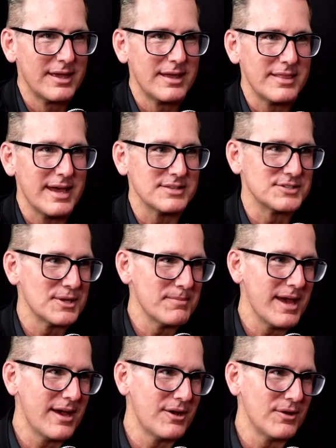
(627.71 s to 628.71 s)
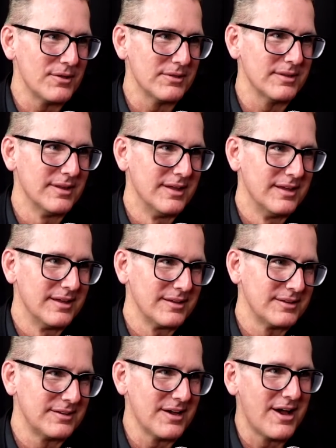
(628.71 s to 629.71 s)
That somehow
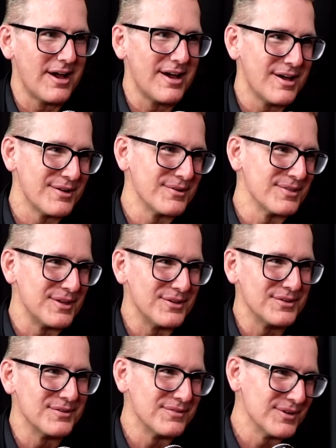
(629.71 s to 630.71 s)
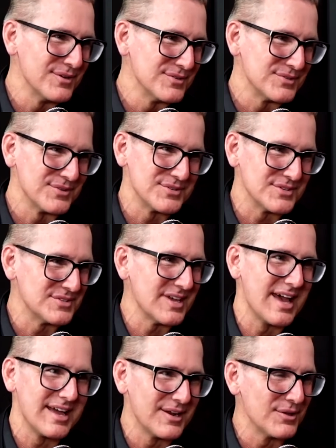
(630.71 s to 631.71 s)
God or the universe or
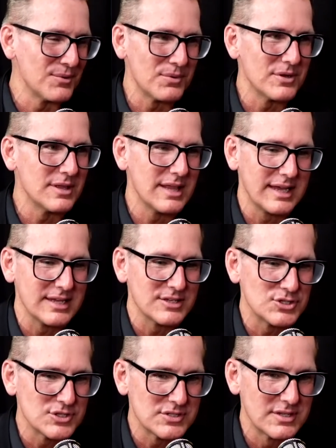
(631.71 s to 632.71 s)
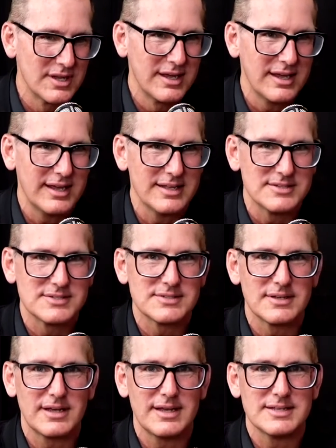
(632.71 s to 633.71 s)
society or the world, like it's
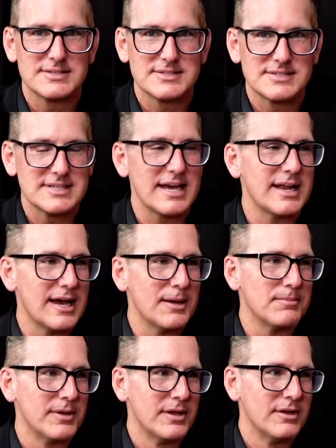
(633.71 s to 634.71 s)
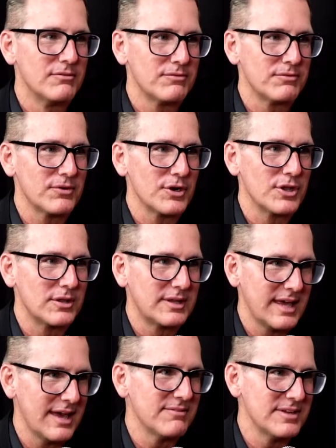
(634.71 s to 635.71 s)
set up for
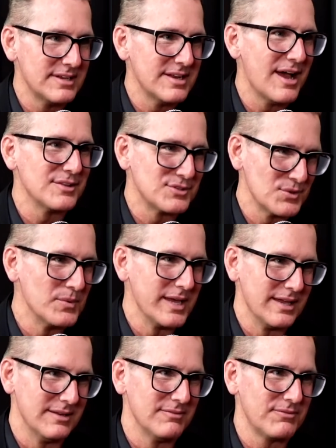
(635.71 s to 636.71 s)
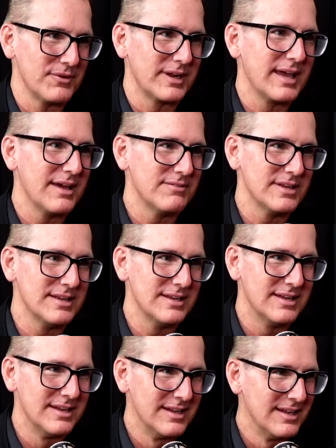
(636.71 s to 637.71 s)
Kevin not to win, for
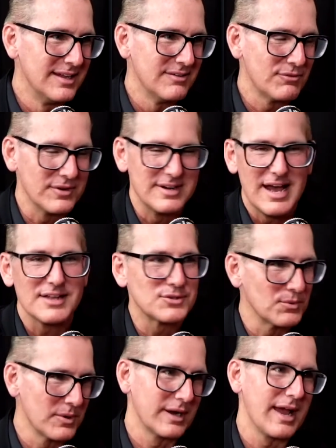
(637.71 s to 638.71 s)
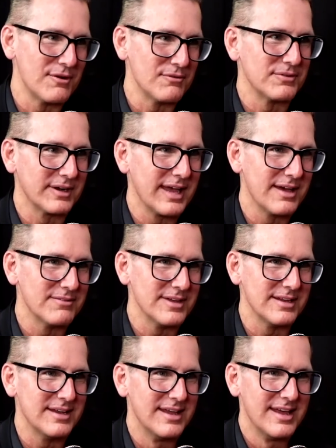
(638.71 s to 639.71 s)
Kevin, for not to work out for
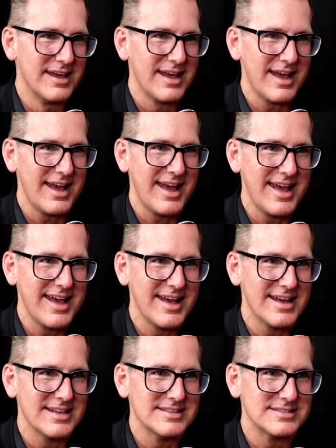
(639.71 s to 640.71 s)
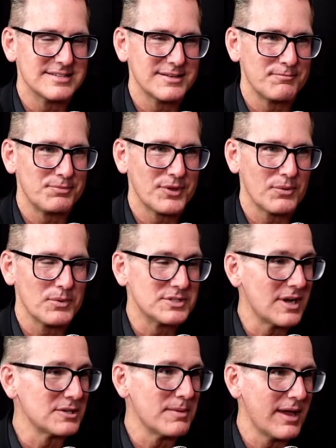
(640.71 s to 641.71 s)
Kevin. And we
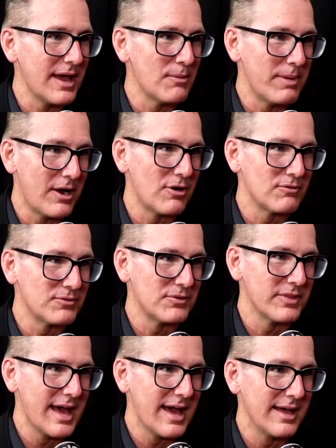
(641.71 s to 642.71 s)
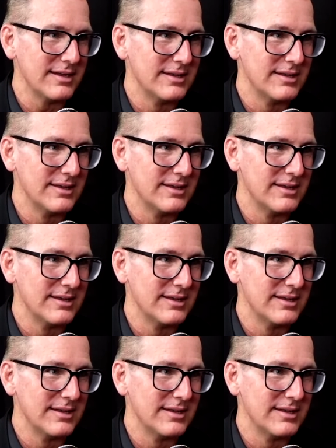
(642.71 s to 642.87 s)
talked about how powerful that